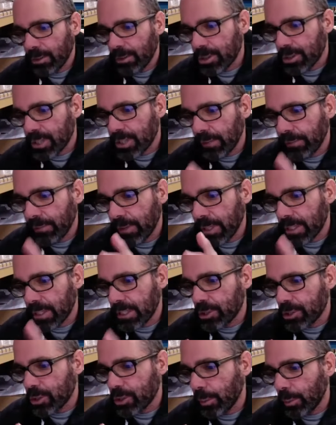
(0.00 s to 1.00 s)
yourself in a
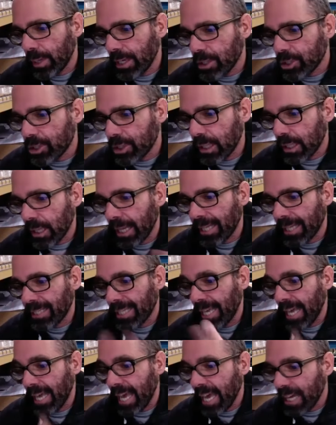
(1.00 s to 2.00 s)
situation like
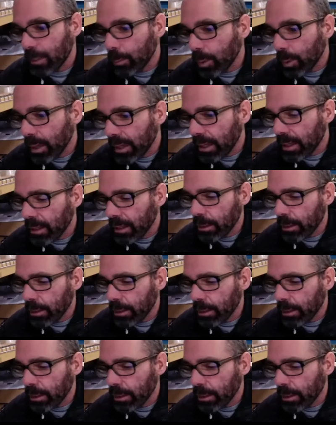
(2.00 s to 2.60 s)
the headwind